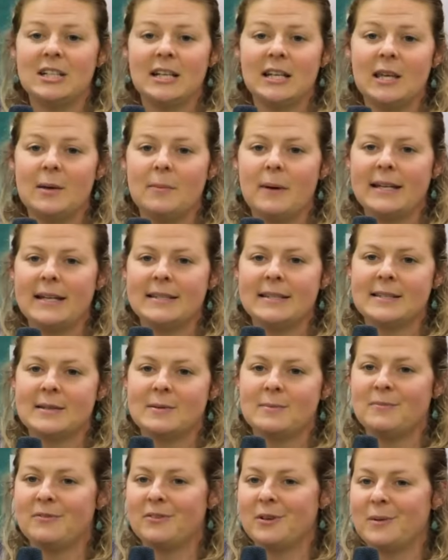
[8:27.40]
She incubates
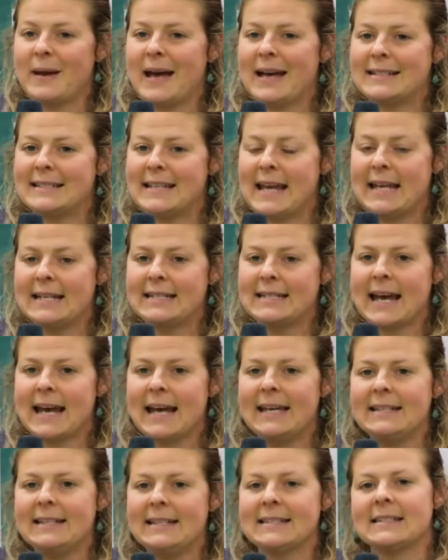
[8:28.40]
them for about 10
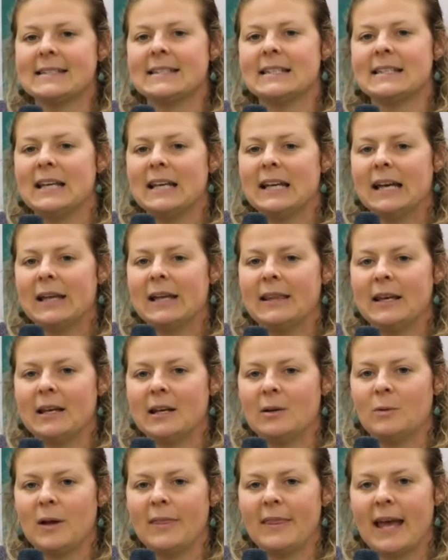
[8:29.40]
days. And
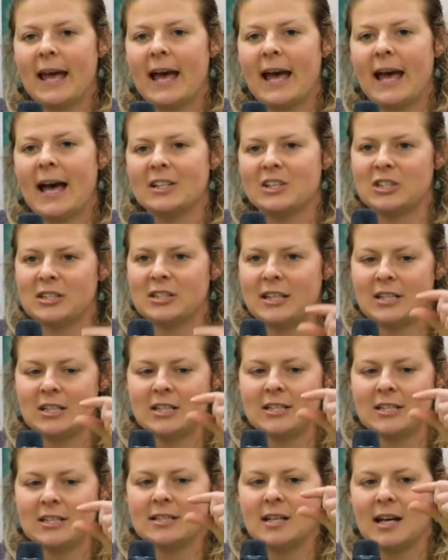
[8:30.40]
then when they hatch,
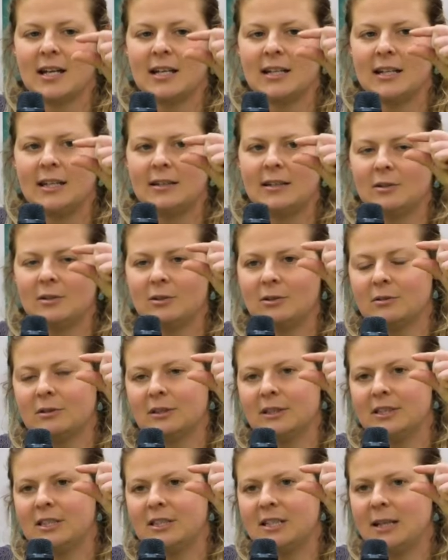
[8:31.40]
they're just tiny
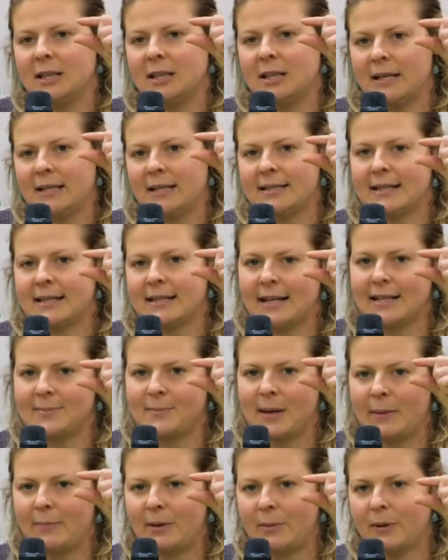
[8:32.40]
little jelly
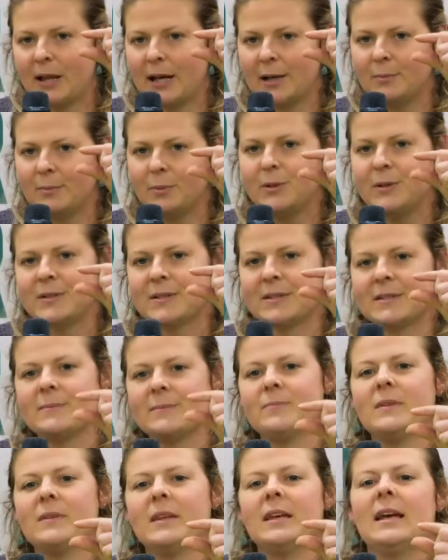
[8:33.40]
bean-sized baby platypus.
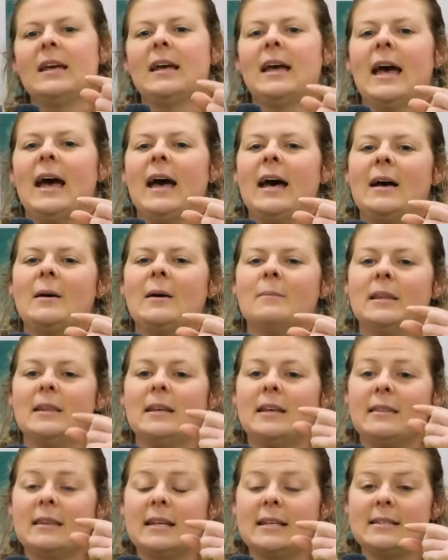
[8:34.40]
And
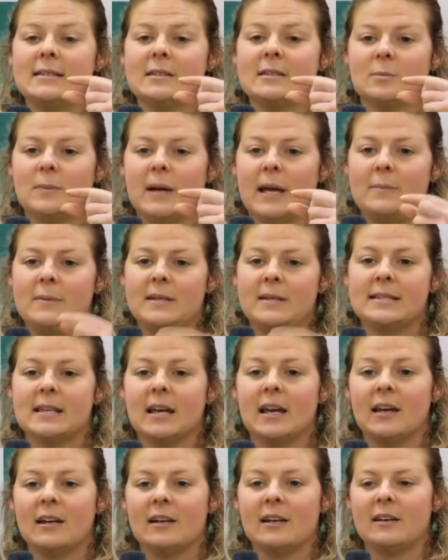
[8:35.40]
then these little babies
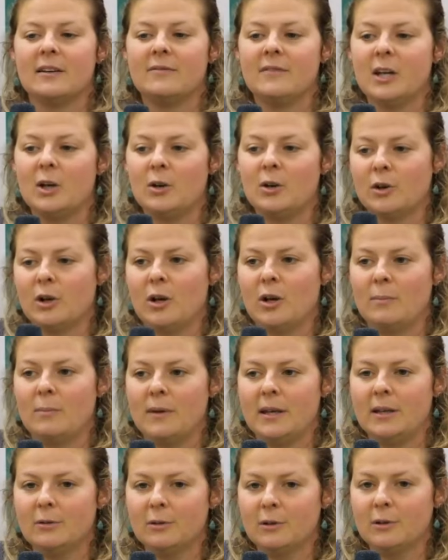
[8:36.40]
are going to feed on her
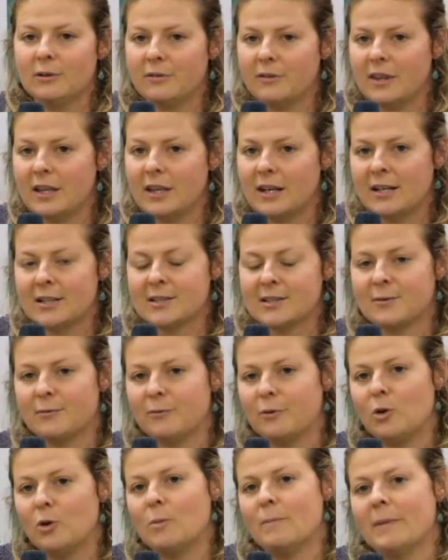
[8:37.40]
milk for the next
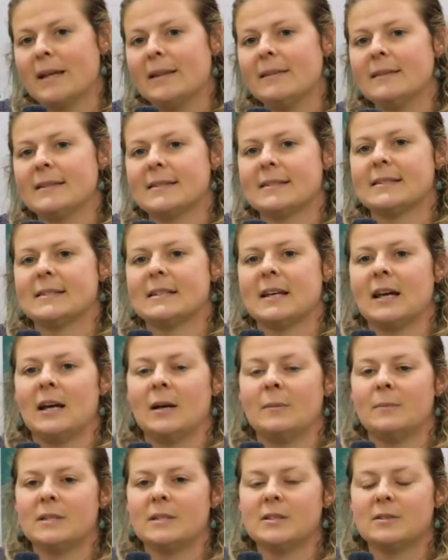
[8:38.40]
4 months
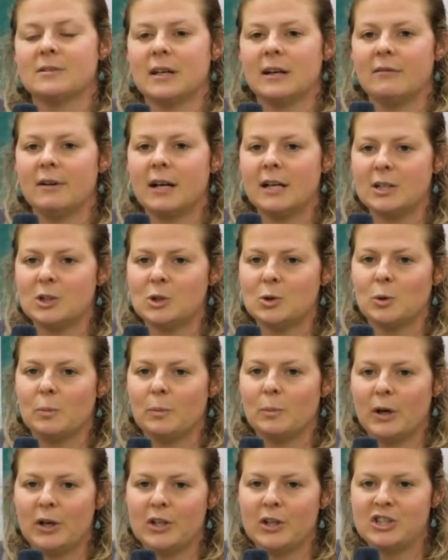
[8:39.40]
until they're ready to
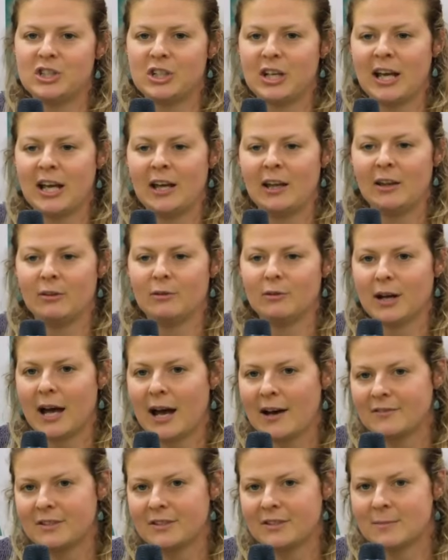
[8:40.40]
emerge and look
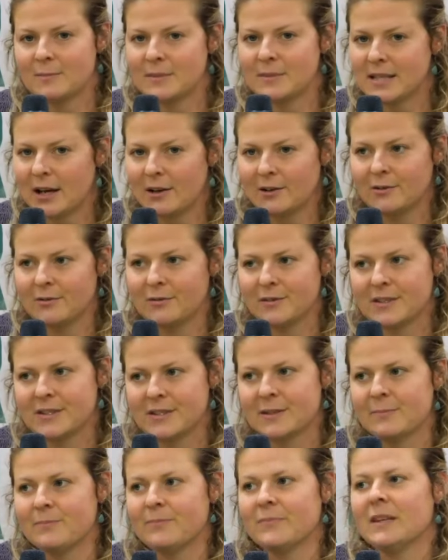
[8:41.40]
after
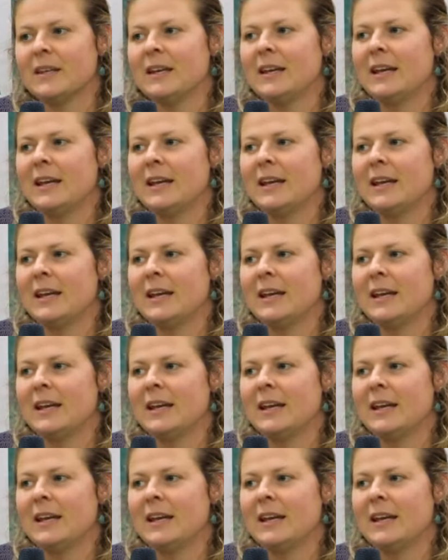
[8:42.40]
themselves.